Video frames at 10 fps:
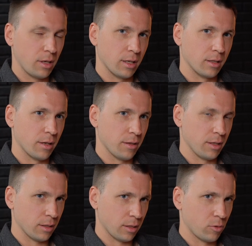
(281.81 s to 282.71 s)
And I
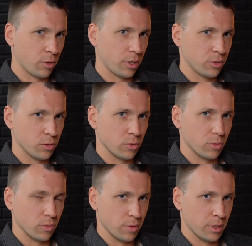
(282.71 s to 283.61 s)
think according
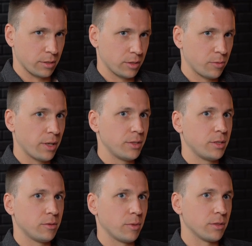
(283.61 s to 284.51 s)
to their
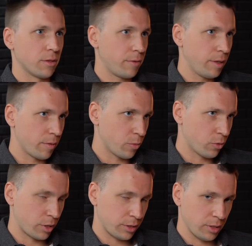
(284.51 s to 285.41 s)
2023
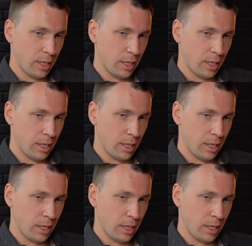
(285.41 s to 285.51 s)
report,